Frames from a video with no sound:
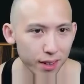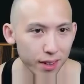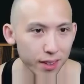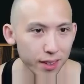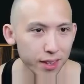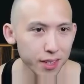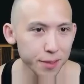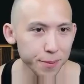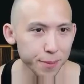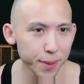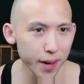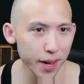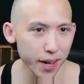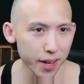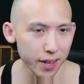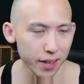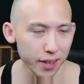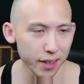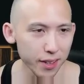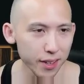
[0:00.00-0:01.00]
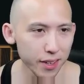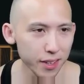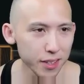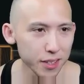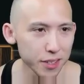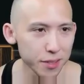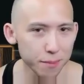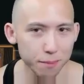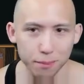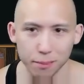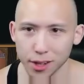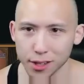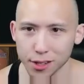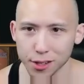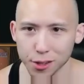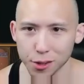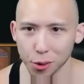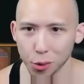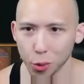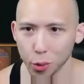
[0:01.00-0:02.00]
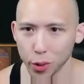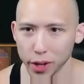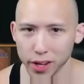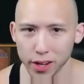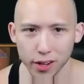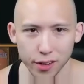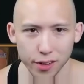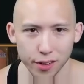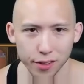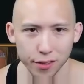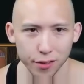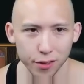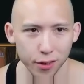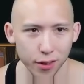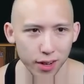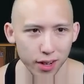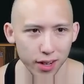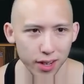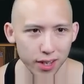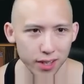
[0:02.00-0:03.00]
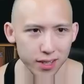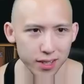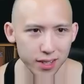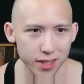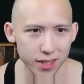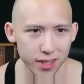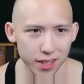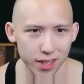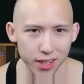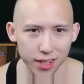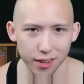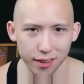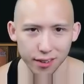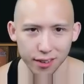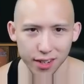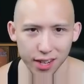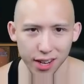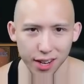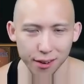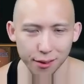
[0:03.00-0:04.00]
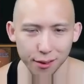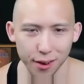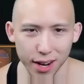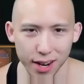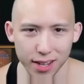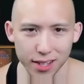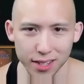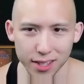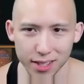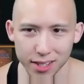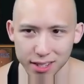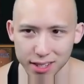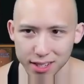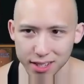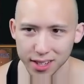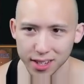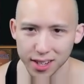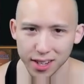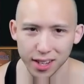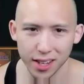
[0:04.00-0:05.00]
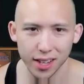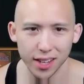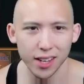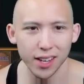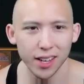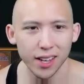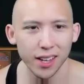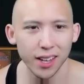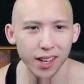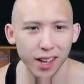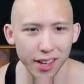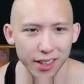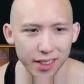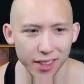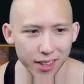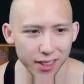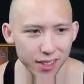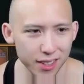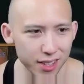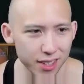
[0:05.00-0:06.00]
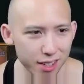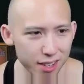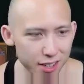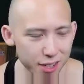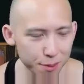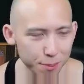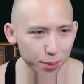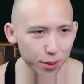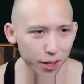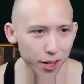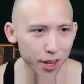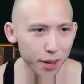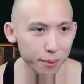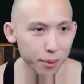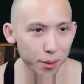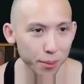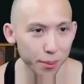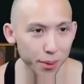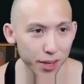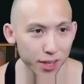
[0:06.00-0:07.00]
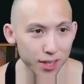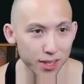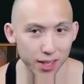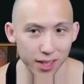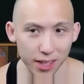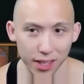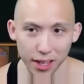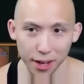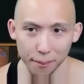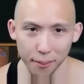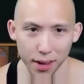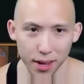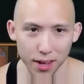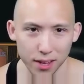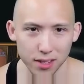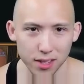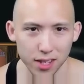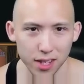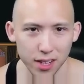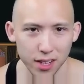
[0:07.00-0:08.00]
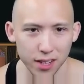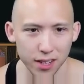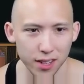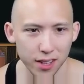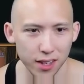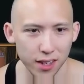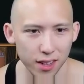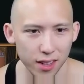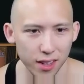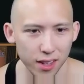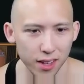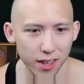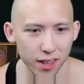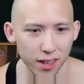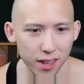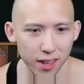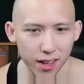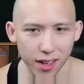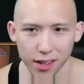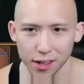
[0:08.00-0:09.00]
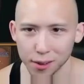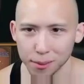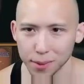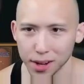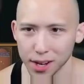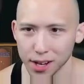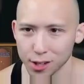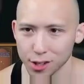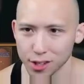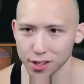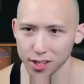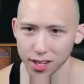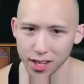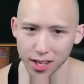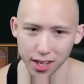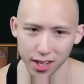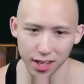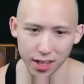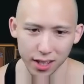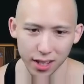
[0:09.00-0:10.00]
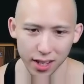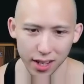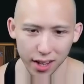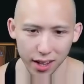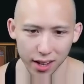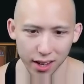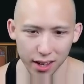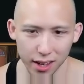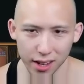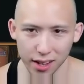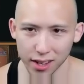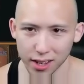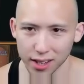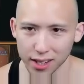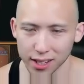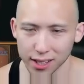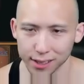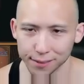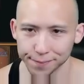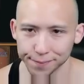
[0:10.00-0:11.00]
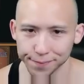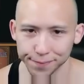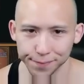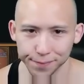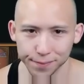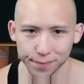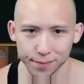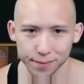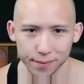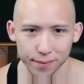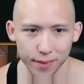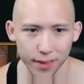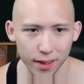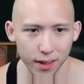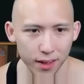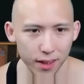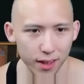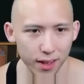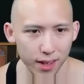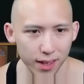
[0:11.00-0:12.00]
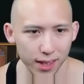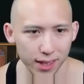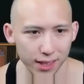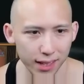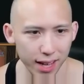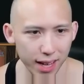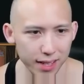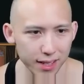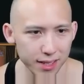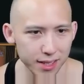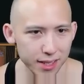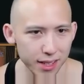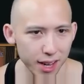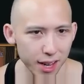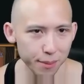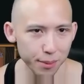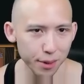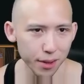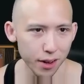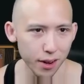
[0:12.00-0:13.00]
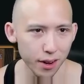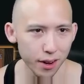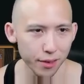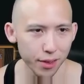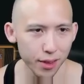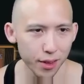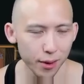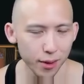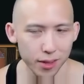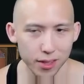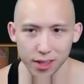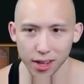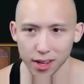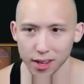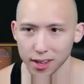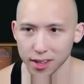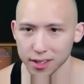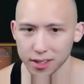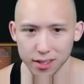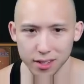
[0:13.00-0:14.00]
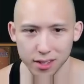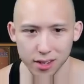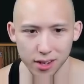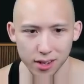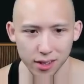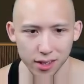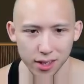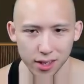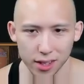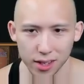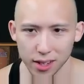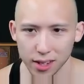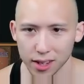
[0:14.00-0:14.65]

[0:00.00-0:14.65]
This pack is much weaker for us. The Hunger Tide Rises. I think this card is playable, but it's not like amazing. I don't mind just taking like a landscape here, even though it's not necessarily